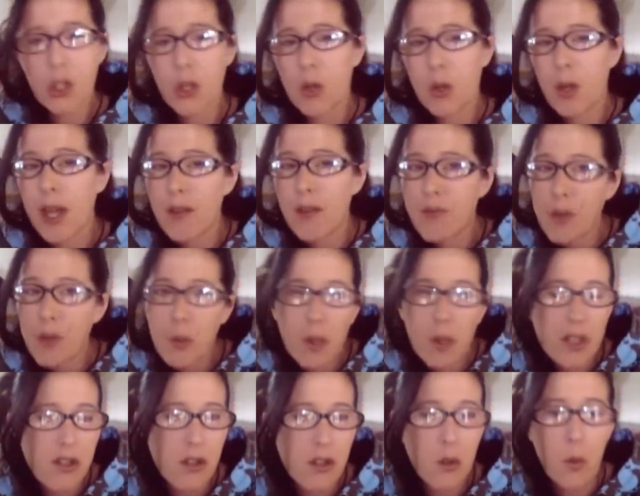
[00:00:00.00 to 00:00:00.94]
Every
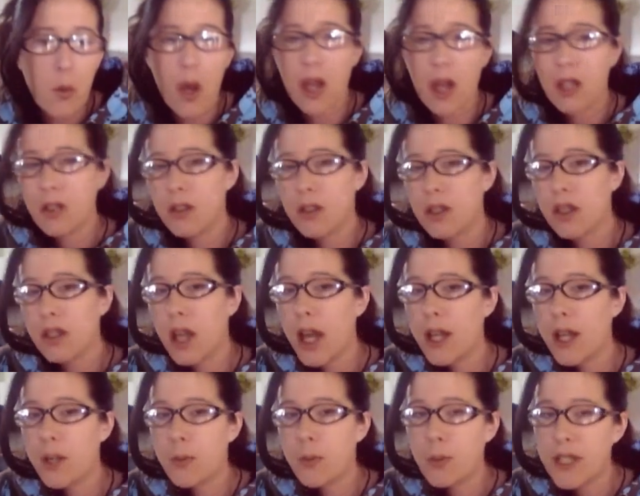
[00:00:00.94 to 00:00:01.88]
once in a while you can
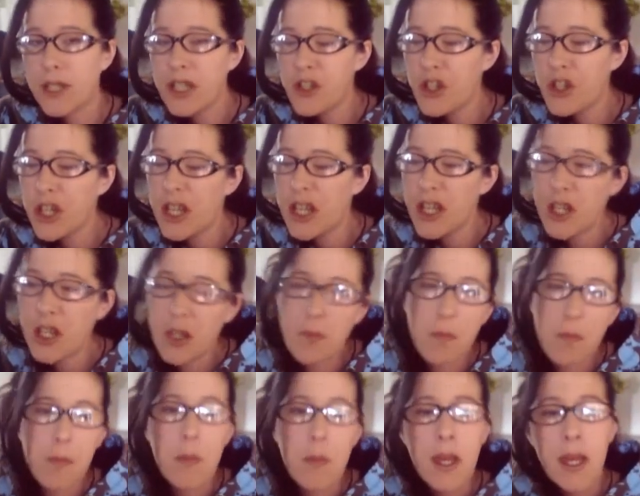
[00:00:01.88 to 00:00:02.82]
kind of reach in,